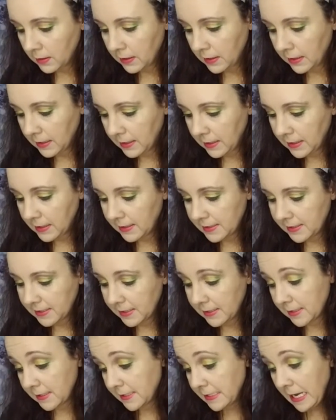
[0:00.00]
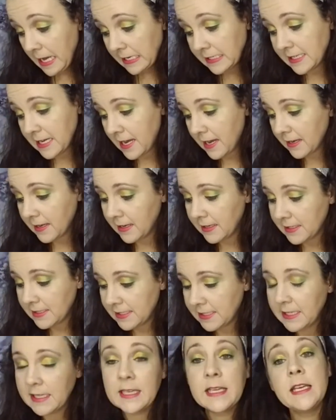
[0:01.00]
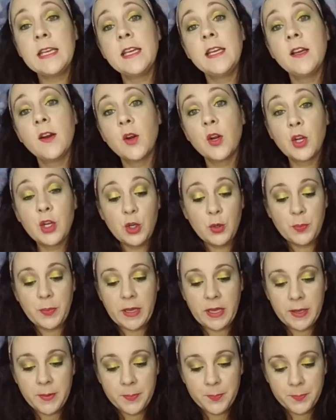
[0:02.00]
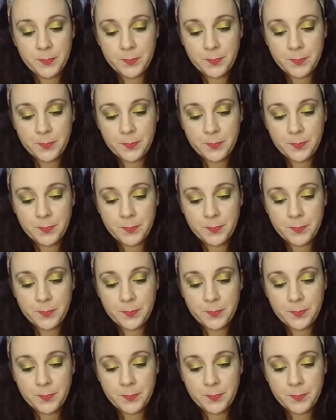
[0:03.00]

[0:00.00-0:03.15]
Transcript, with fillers: And it says it's not tacky, sticky, or goopy.